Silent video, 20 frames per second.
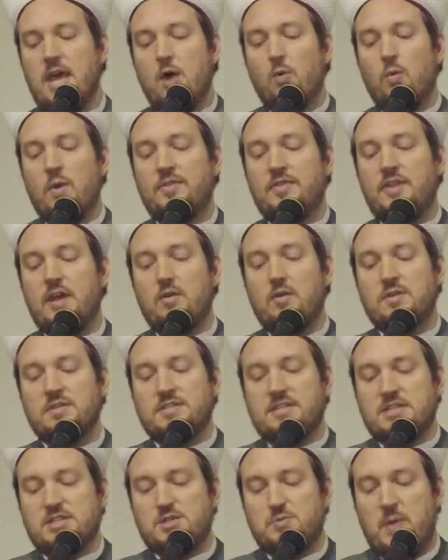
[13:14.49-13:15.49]
when there is
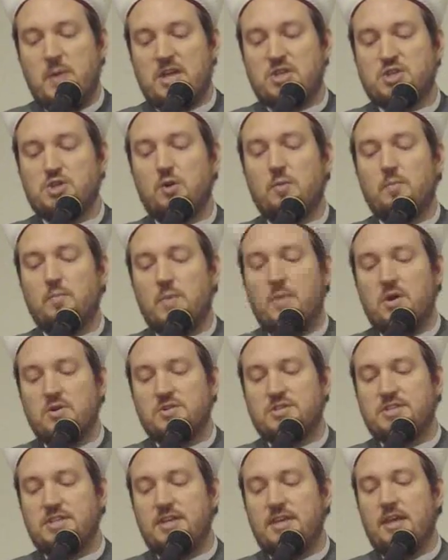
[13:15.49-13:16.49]
a special
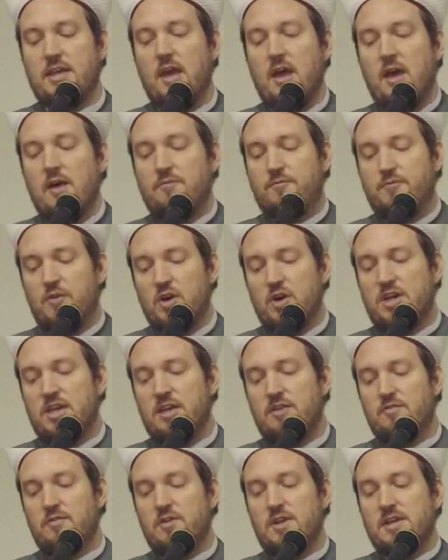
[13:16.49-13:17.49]
mercy,
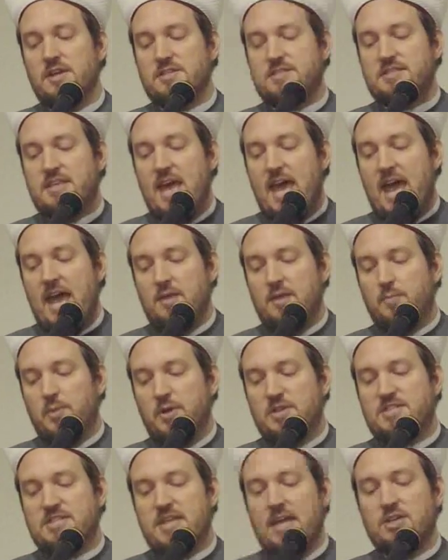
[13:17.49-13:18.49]
forgiveness,
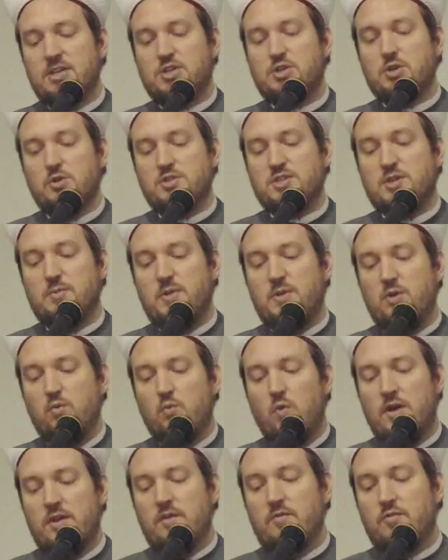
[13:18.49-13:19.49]
and potential to be
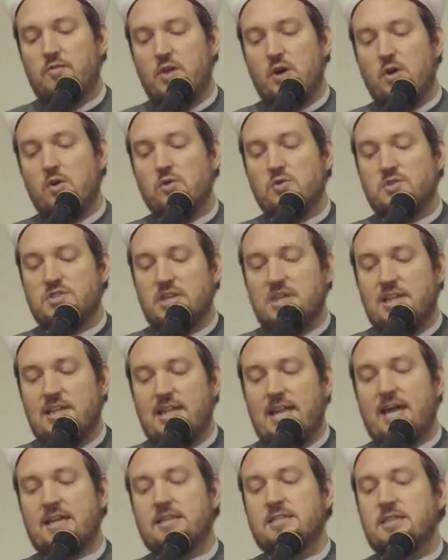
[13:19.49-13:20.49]
one of those
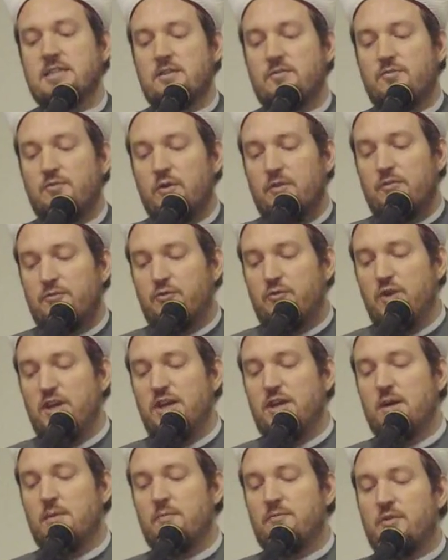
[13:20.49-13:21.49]
elected for
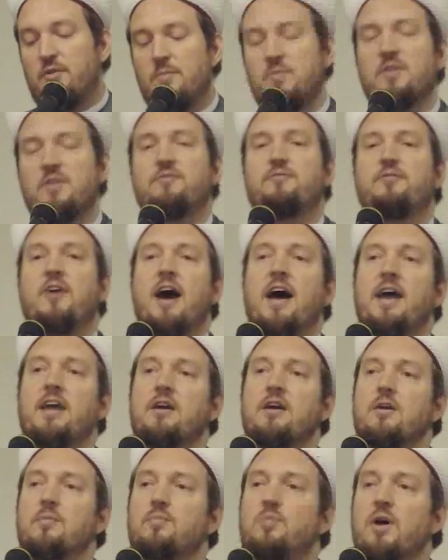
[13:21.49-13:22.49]
freedom from the
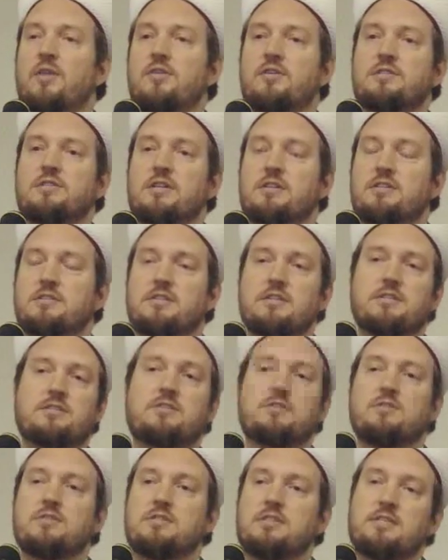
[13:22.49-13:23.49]
fire. Brothers and
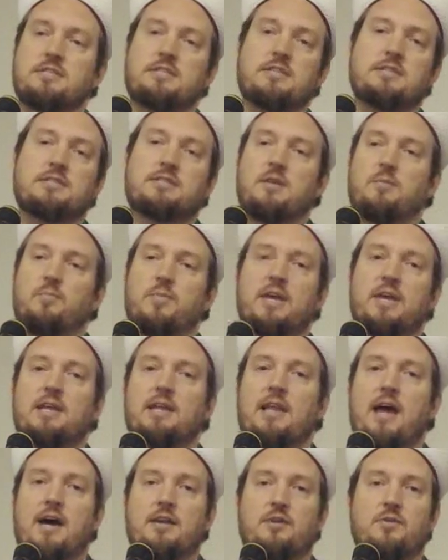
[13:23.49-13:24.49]
sisters, this is the big
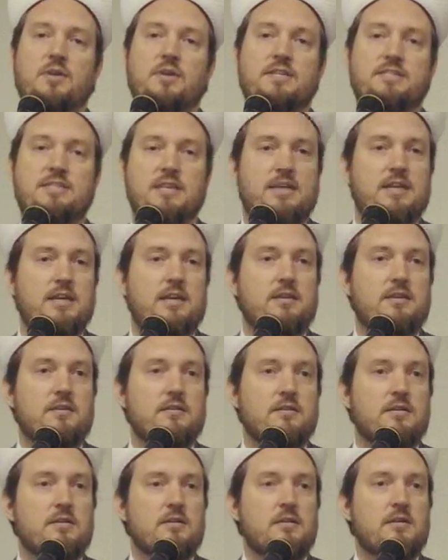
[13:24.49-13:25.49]
lottery ticket.